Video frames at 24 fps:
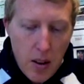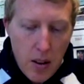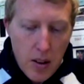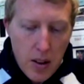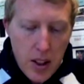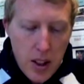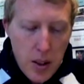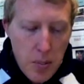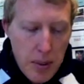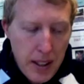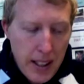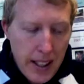
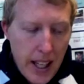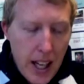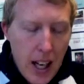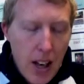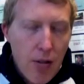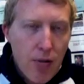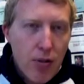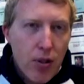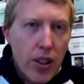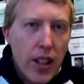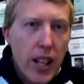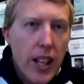Just be
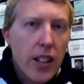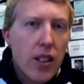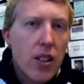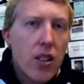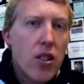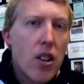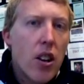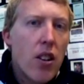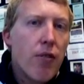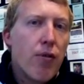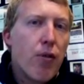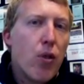careful that you
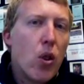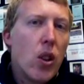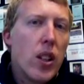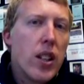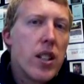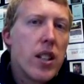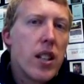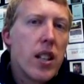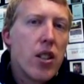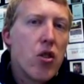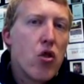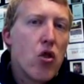don't fall
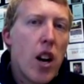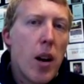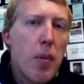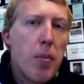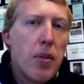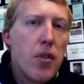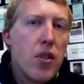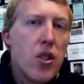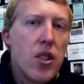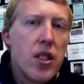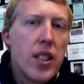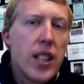into the trap
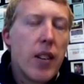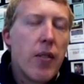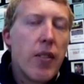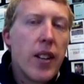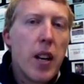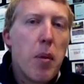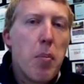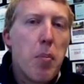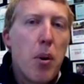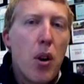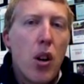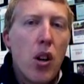of just giving
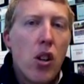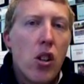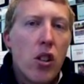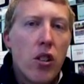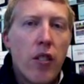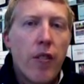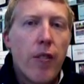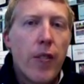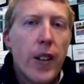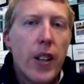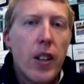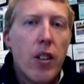a
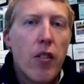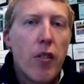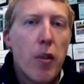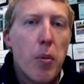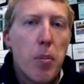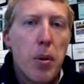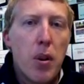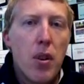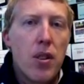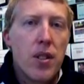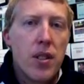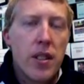biography of a
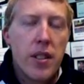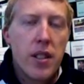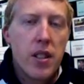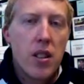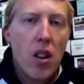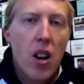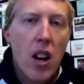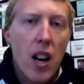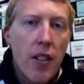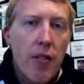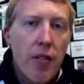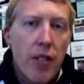person's
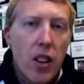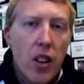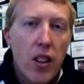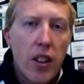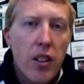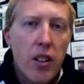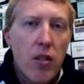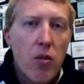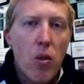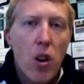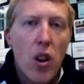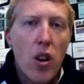life. A lot
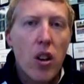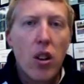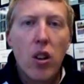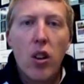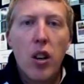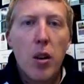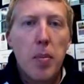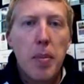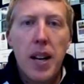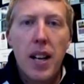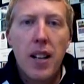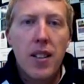of you wrote a
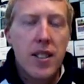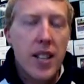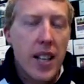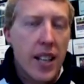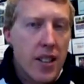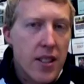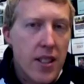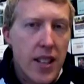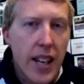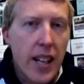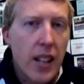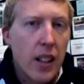lot about,
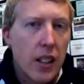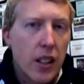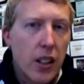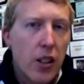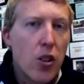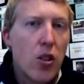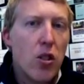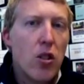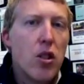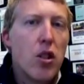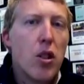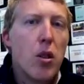say
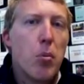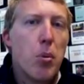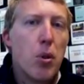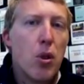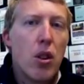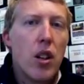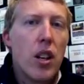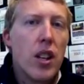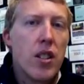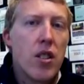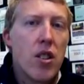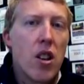Q-Tip
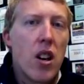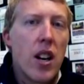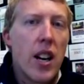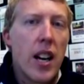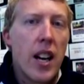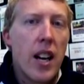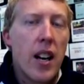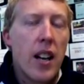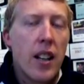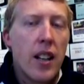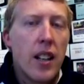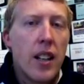or
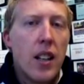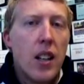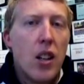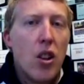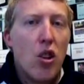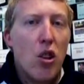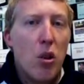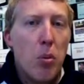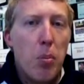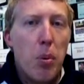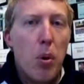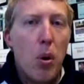Isaiah
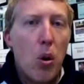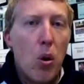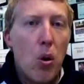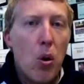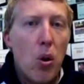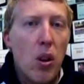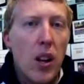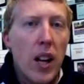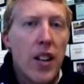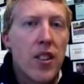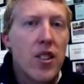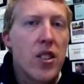or
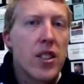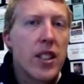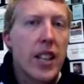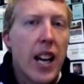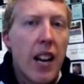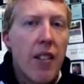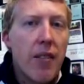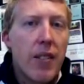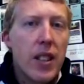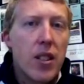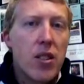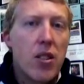Paul, and just
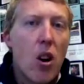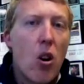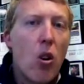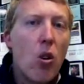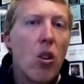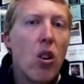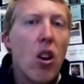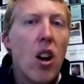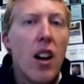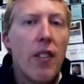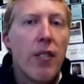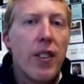gave his
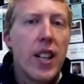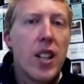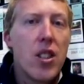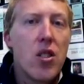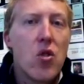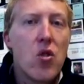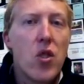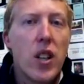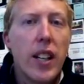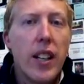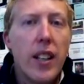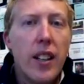whole life
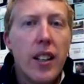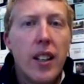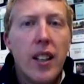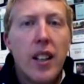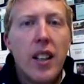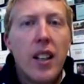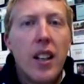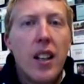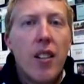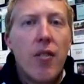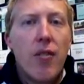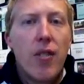history.
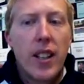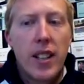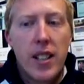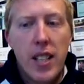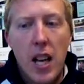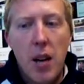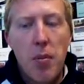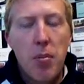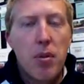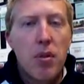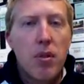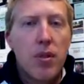For
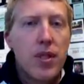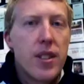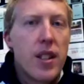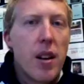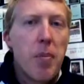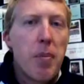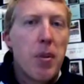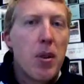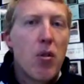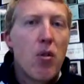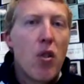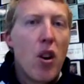example,
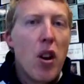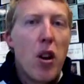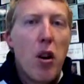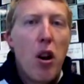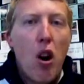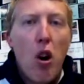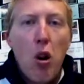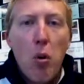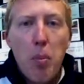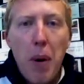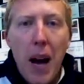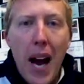some people wrote a
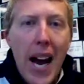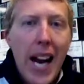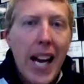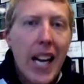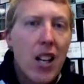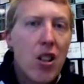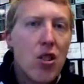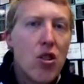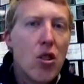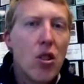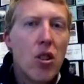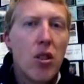whole
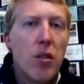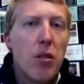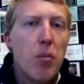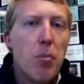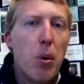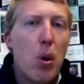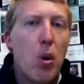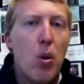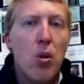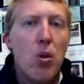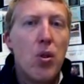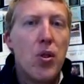page on
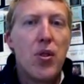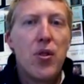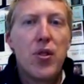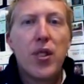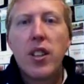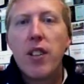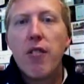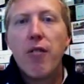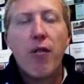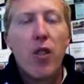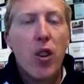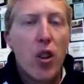Paul's
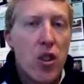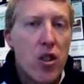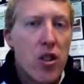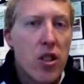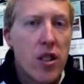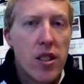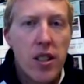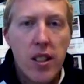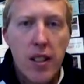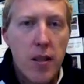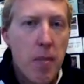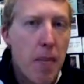conversion
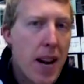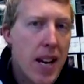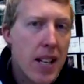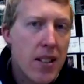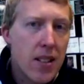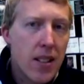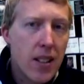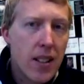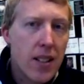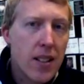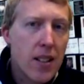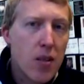to
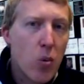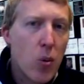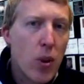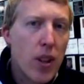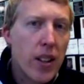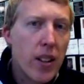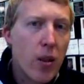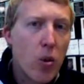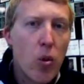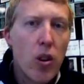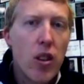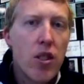Damascus when
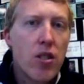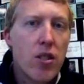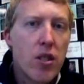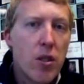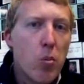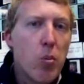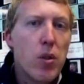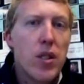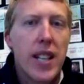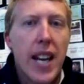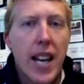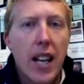the
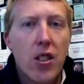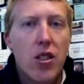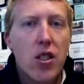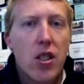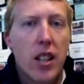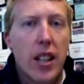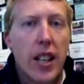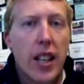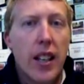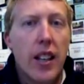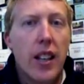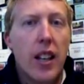question was
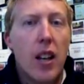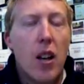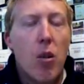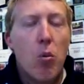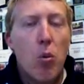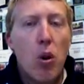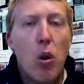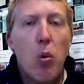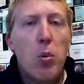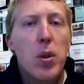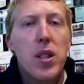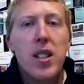actually,
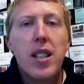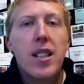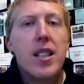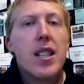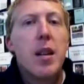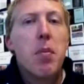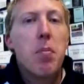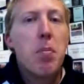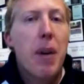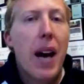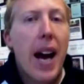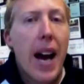what was his
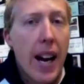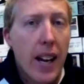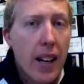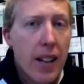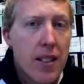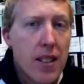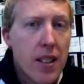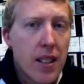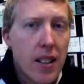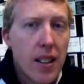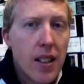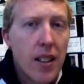
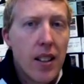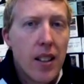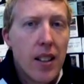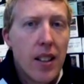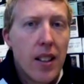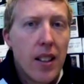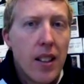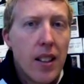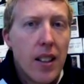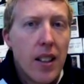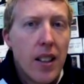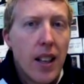impact?
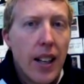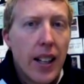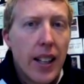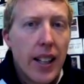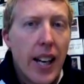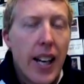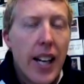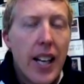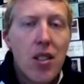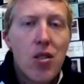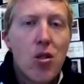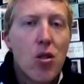
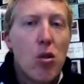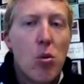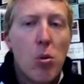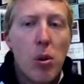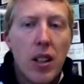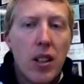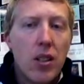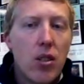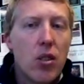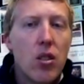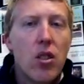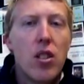Okay, it's all
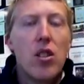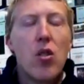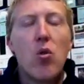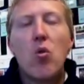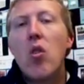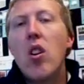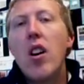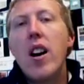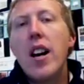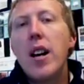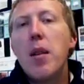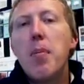well and good to
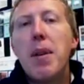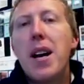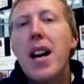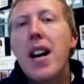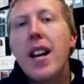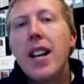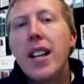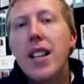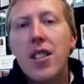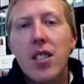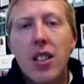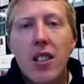write
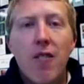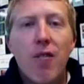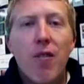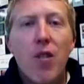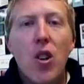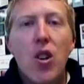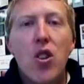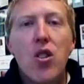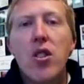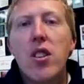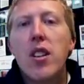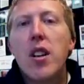about his
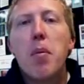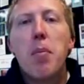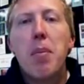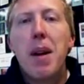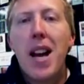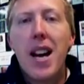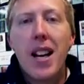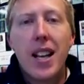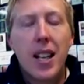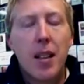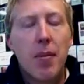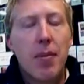conversion,
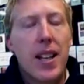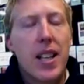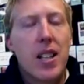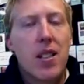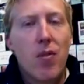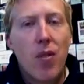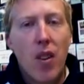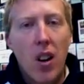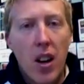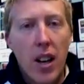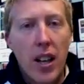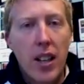about him, that's
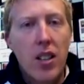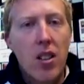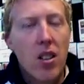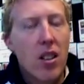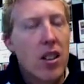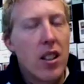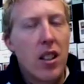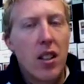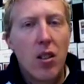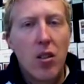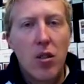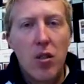fine, you're not
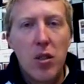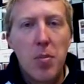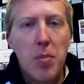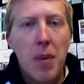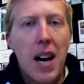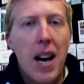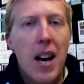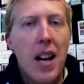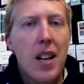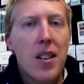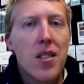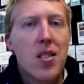going to lose
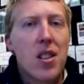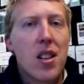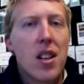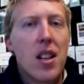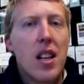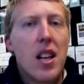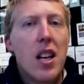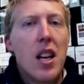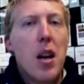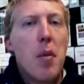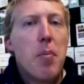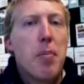marks.
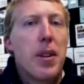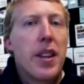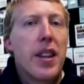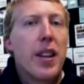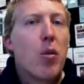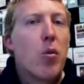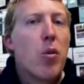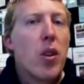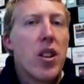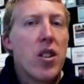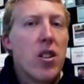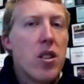But the
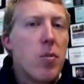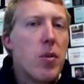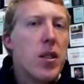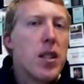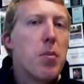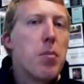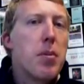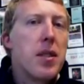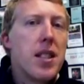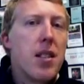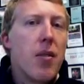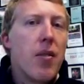question was
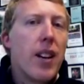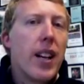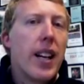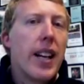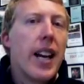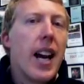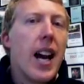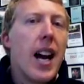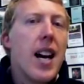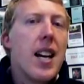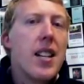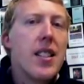
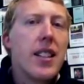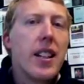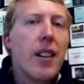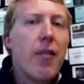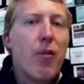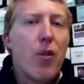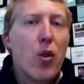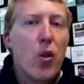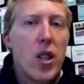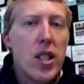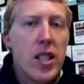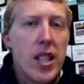specifically asking
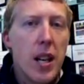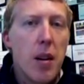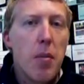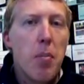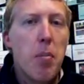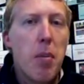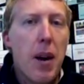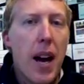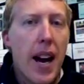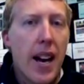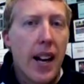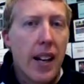for his
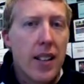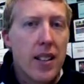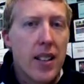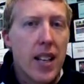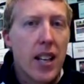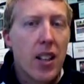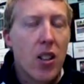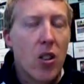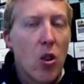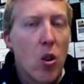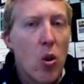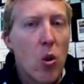impact,
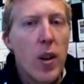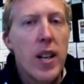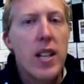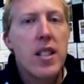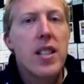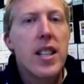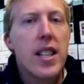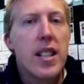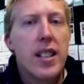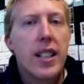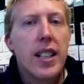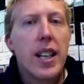and you always
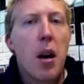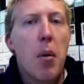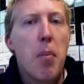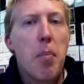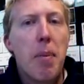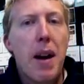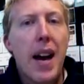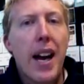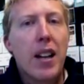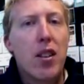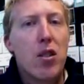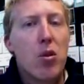need to come
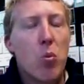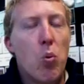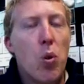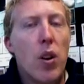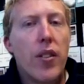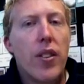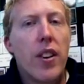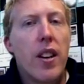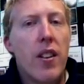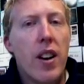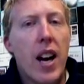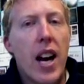back to
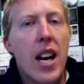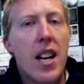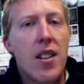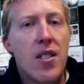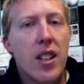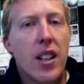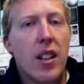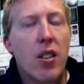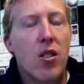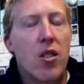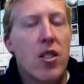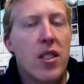what they're
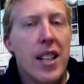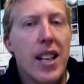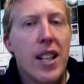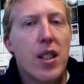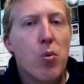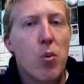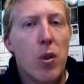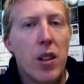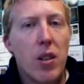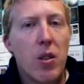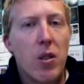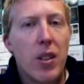asking because
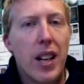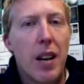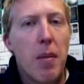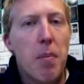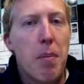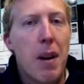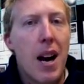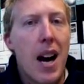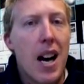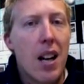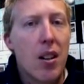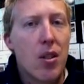that's what you'll get
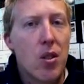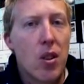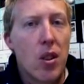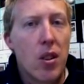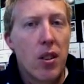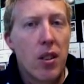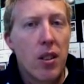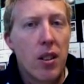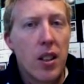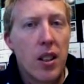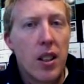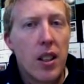marked
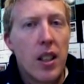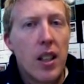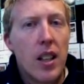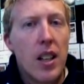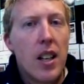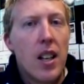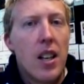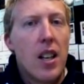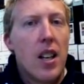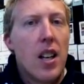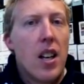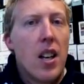on.
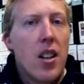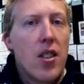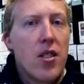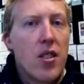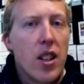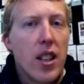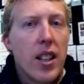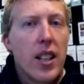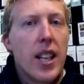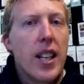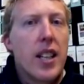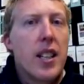So
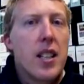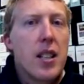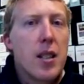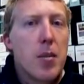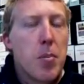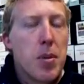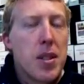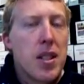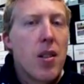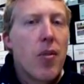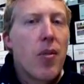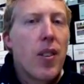you need to
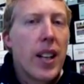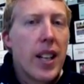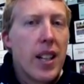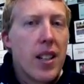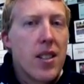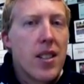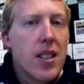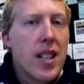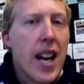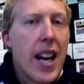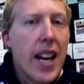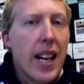specifically
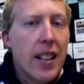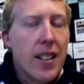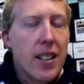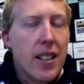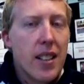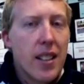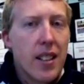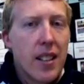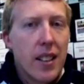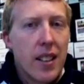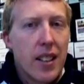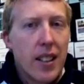state,
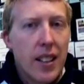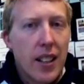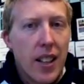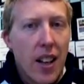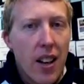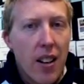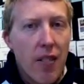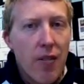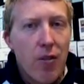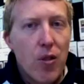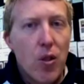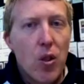you
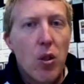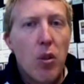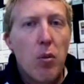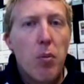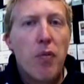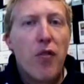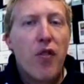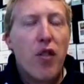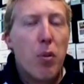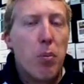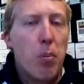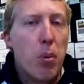know, for
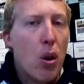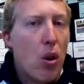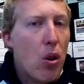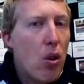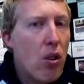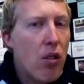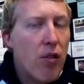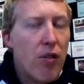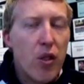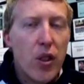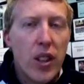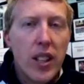
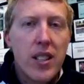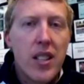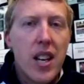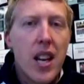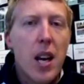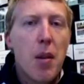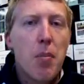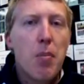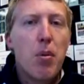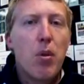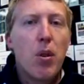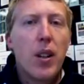Paul, for
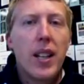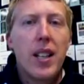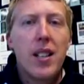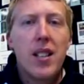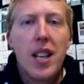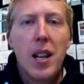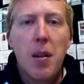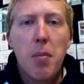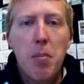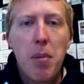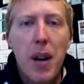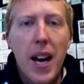example, his
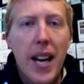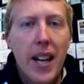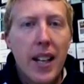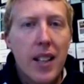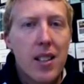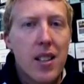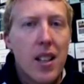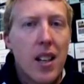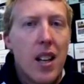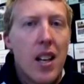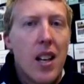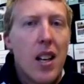
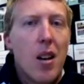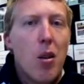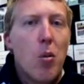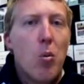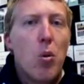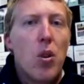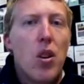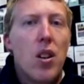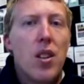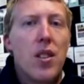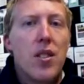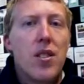impact
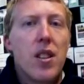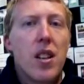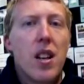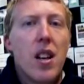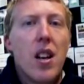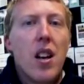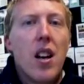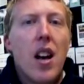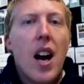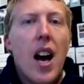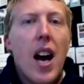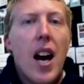was
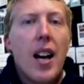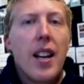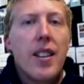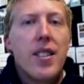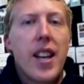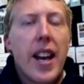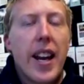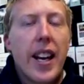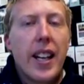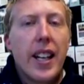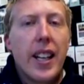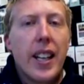
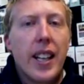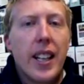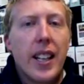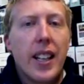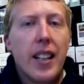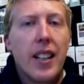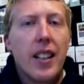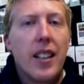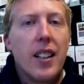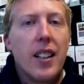taking